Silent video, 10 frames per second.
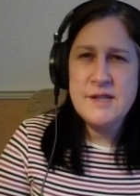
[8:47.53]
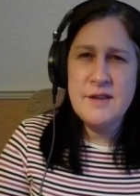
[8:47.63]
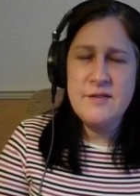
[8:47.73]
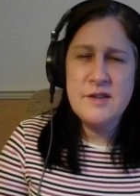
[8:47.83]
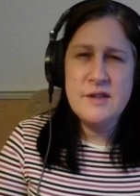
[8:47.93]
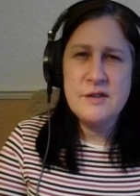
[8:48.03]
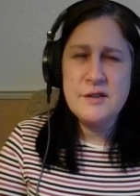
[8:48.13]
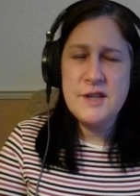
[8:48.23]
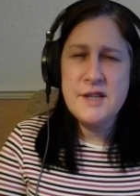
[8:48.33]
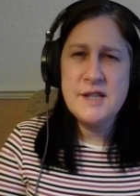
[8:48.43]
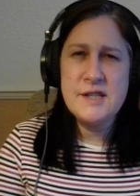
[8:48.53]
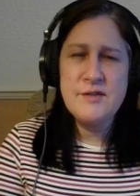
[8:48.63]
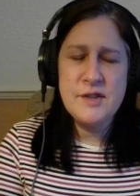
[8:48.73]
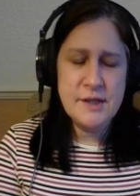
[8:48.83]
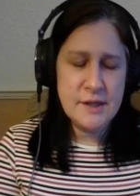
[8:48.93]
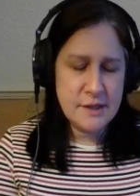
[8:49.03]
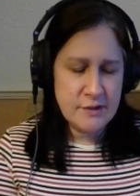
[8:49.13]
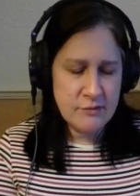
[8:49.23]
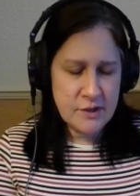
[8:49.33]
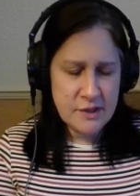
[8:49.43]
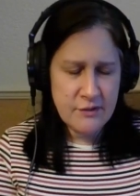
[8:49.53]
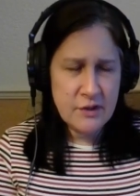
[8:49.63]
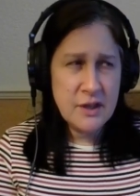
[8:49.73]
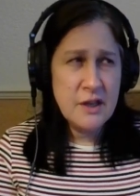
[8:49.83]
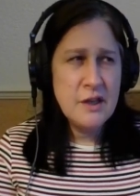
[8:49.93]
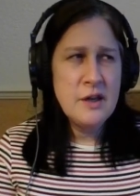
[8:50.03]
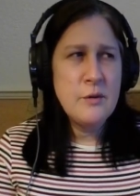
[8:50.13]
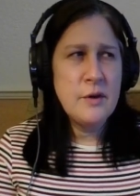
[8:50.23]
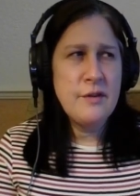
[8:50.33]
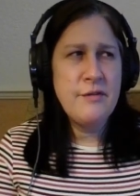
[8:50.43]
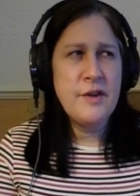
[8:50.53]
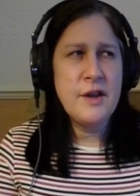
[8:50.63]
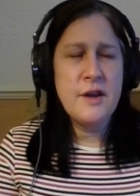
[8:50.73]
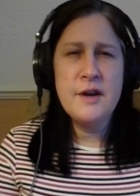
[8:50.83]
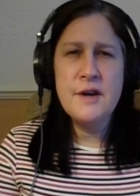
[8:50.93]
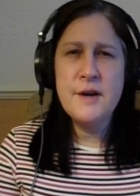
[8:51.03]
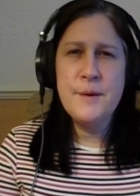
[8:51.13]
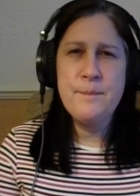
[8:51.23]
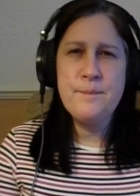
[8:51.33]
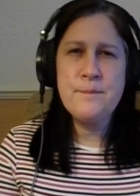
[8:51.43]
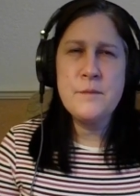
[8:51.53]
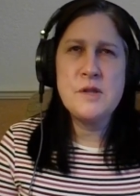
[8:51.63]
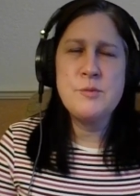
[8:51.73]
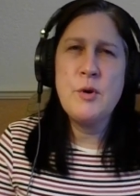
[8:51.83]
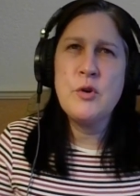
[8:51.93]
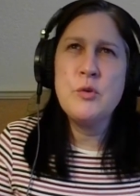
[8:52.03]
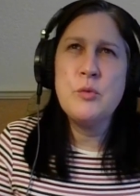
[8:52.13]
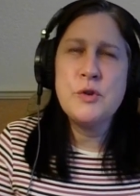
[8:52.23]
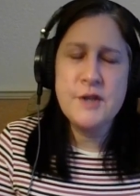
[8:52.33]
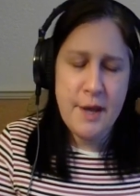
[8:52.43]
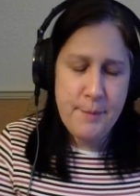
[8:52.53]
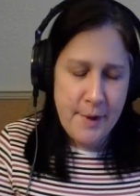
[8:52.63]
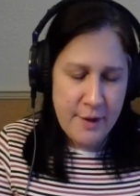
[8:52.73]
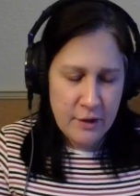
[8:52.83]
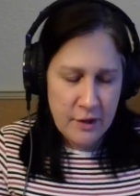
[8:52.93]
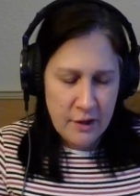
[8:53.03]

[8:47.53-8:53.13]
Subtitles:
or 1976, 77, when I think Smoke on the Water came out.